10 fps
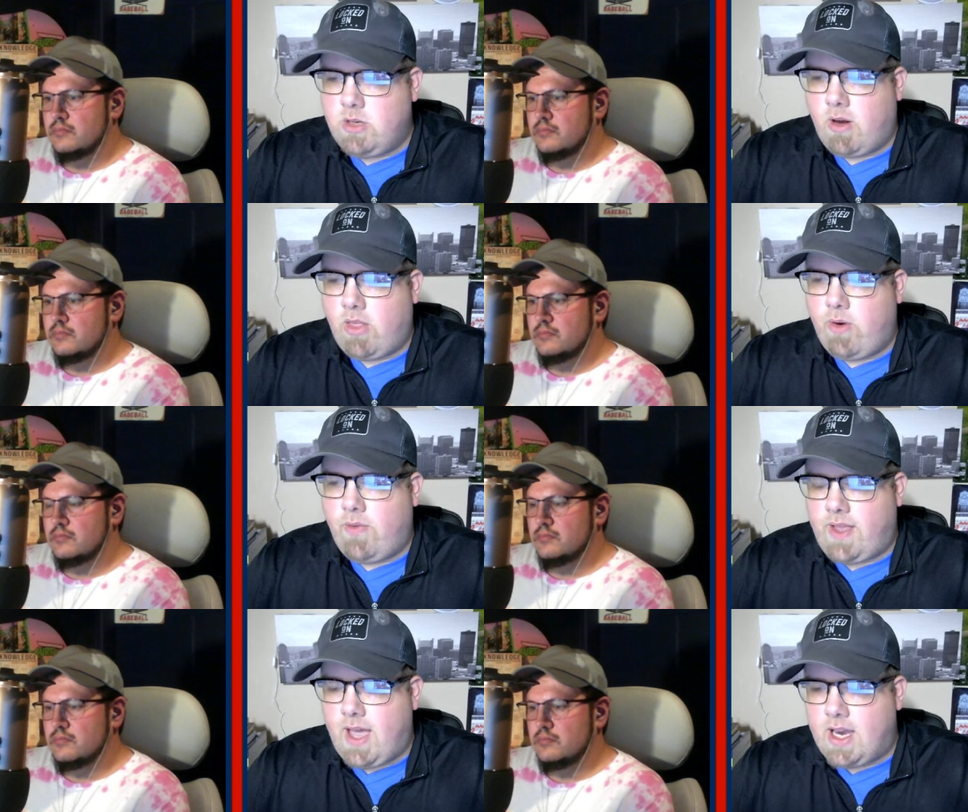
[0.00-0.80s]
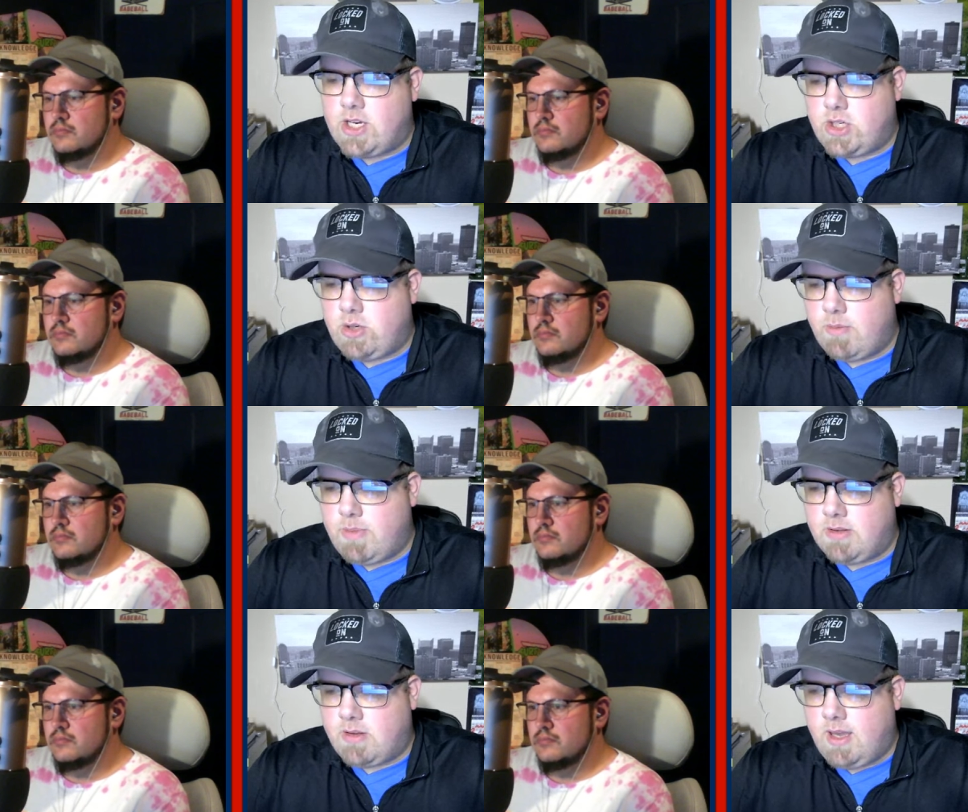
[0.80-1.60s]
Speaker 1: Do you want to throw out the guys you
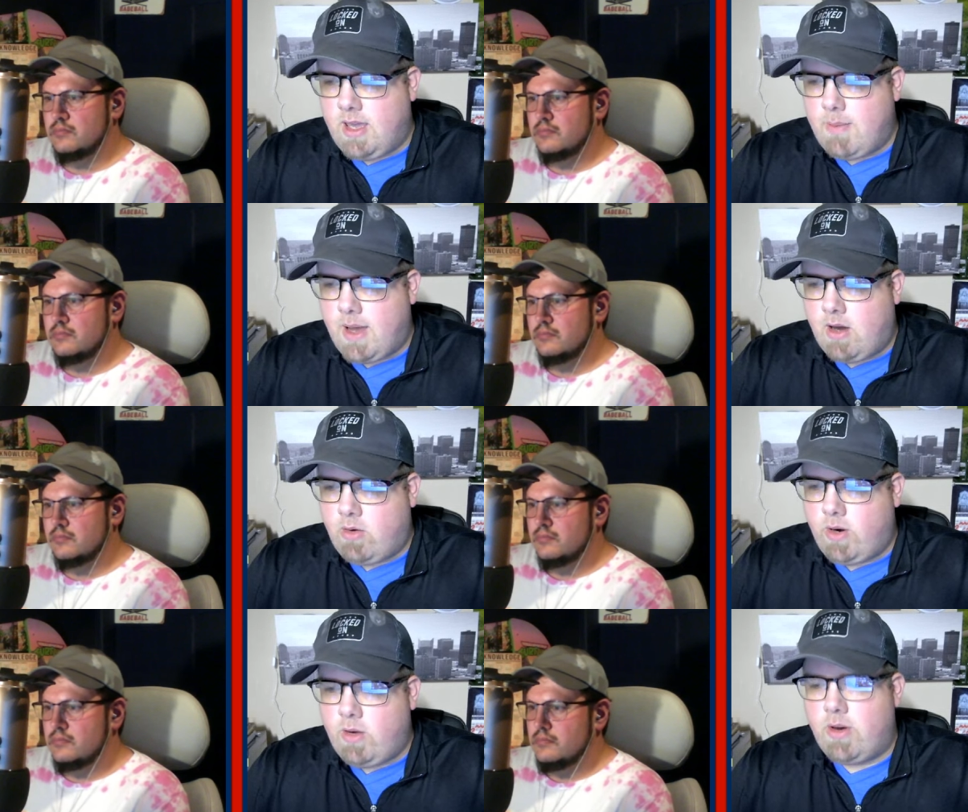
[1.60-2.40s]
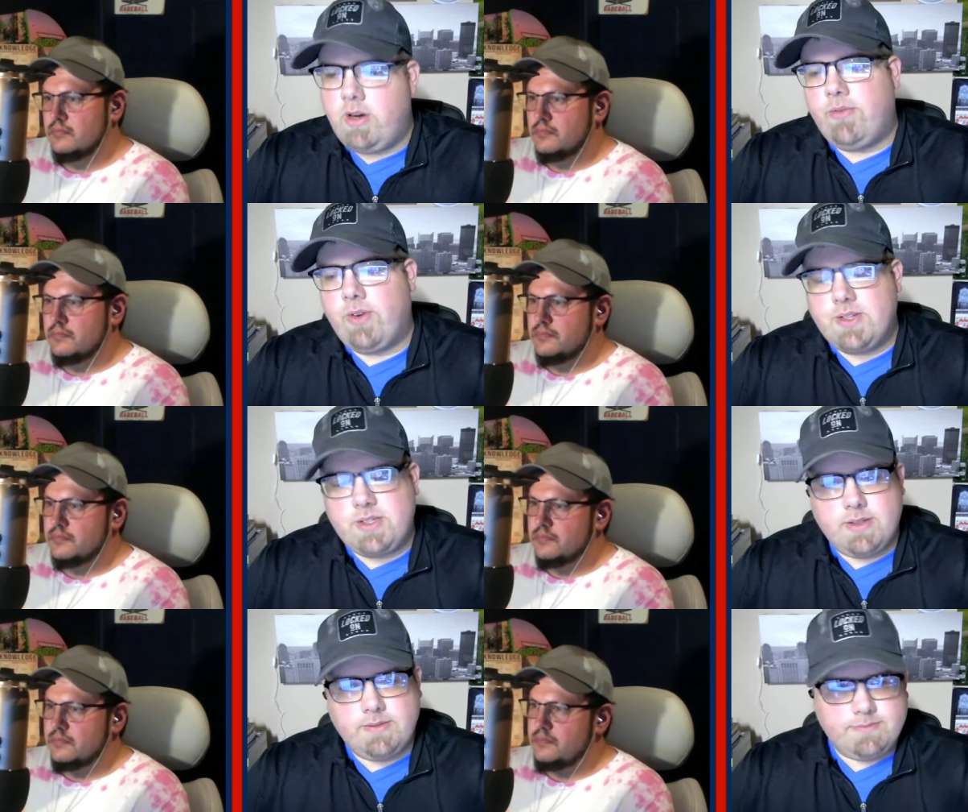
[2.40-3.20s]
have been thinking about? What do you want to do
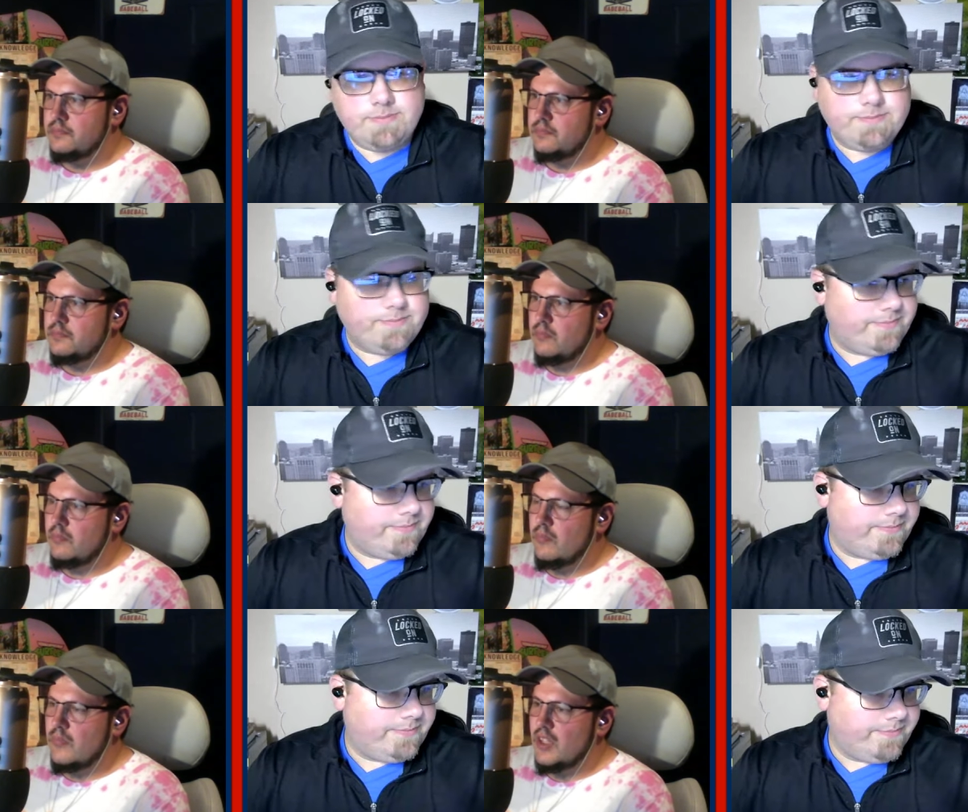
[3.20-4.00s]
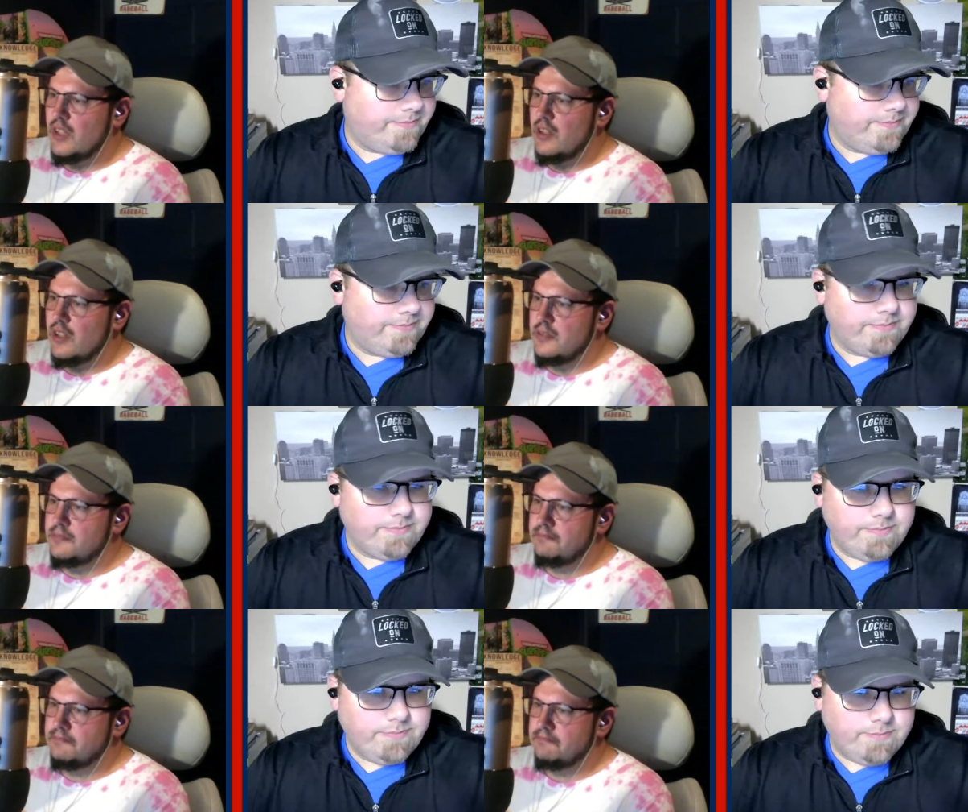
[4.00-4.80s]
first?
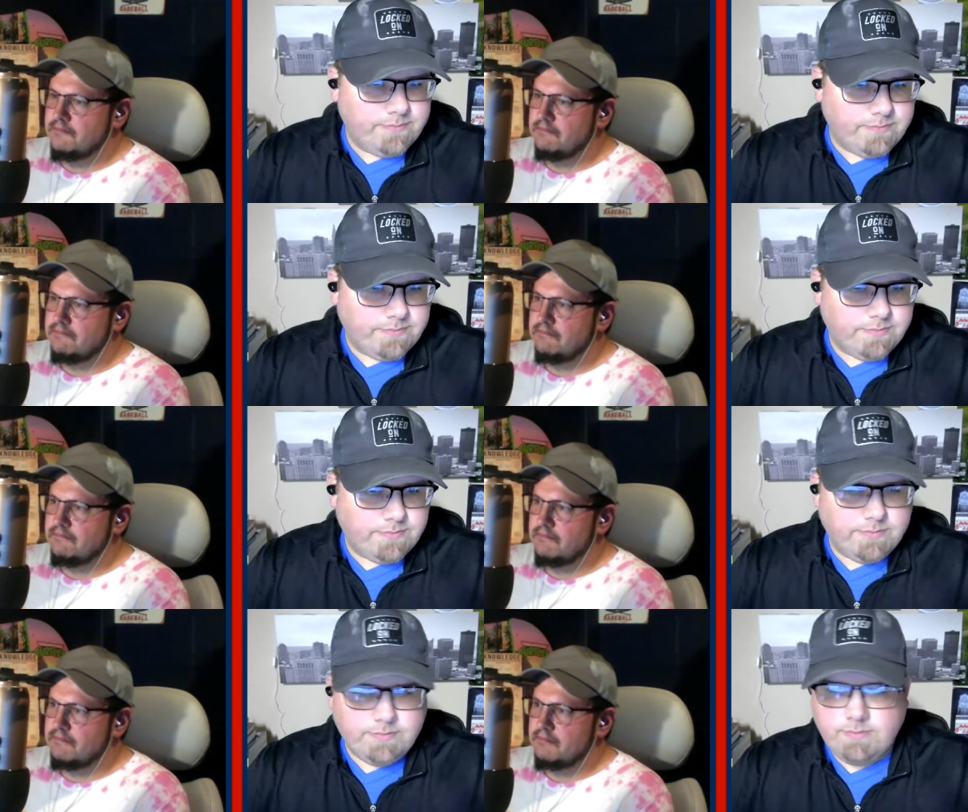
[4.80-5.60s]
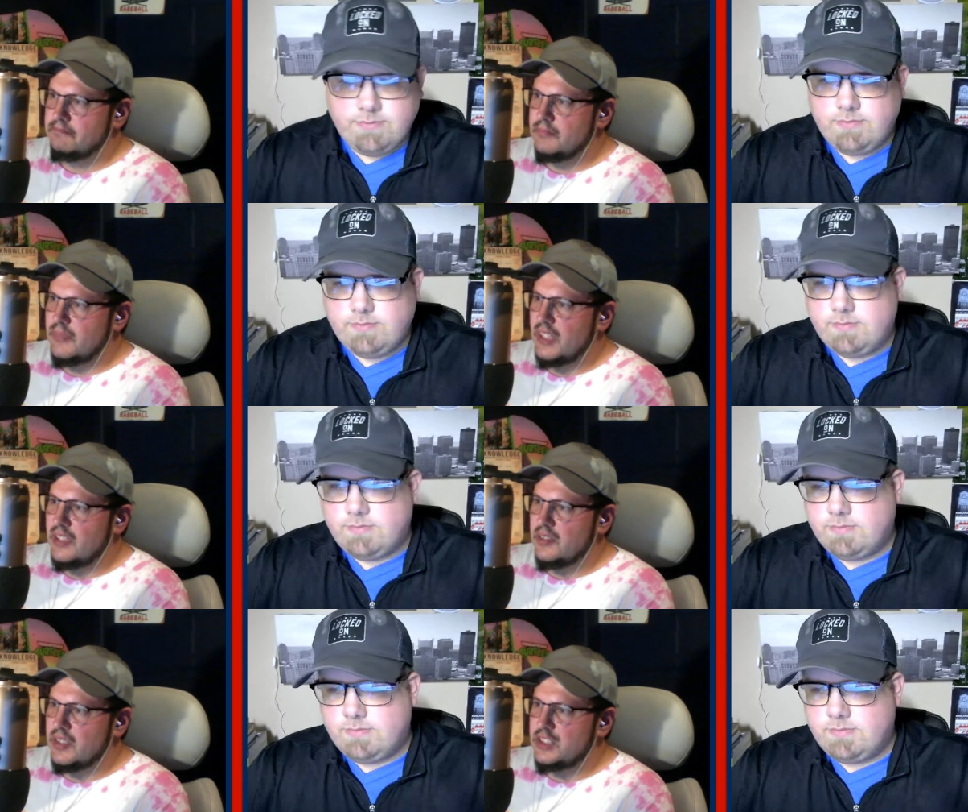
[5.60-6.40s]
Speaker 2: Um,
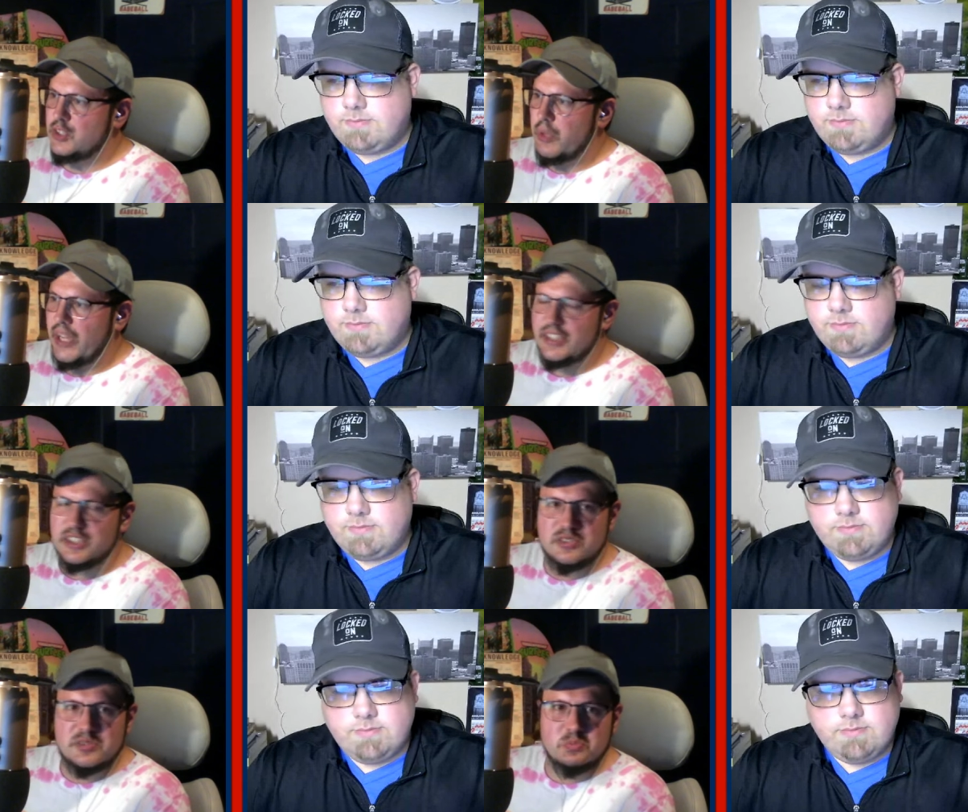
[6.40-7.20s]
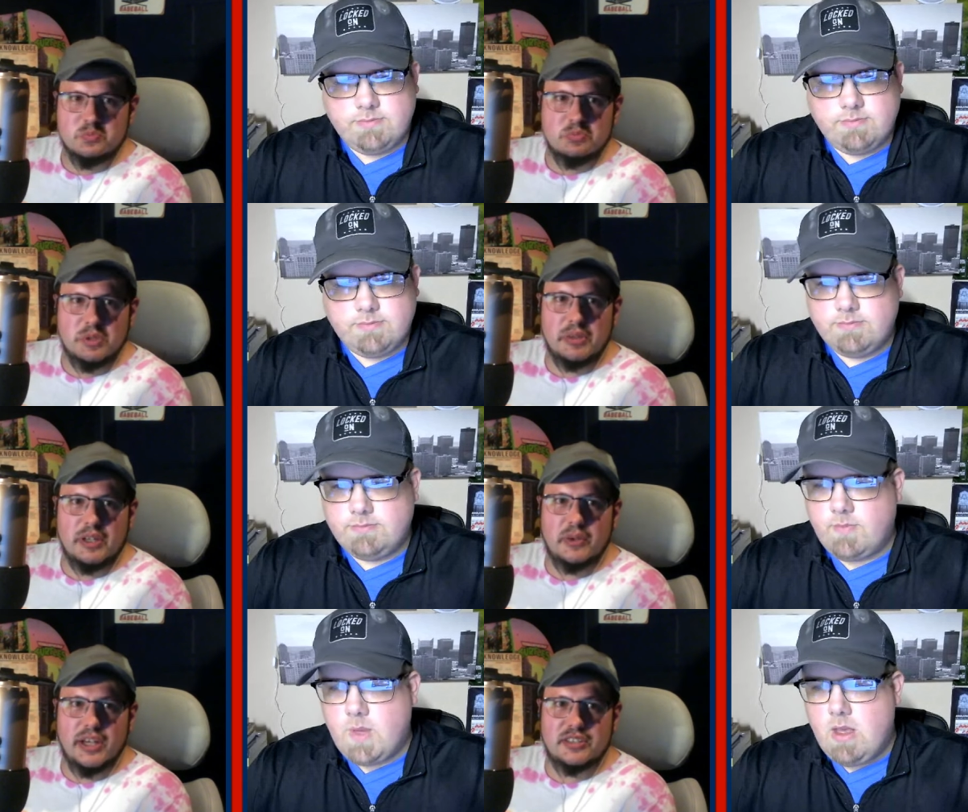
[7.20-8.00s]
let's do reactions. People
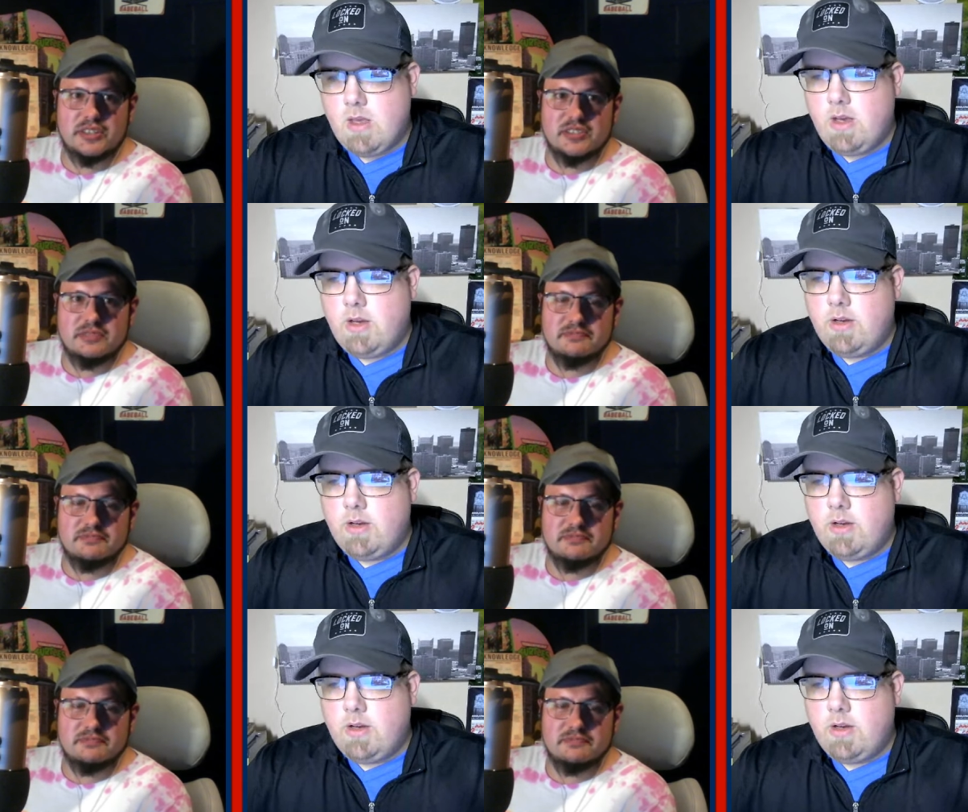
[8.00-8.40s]
like reactions.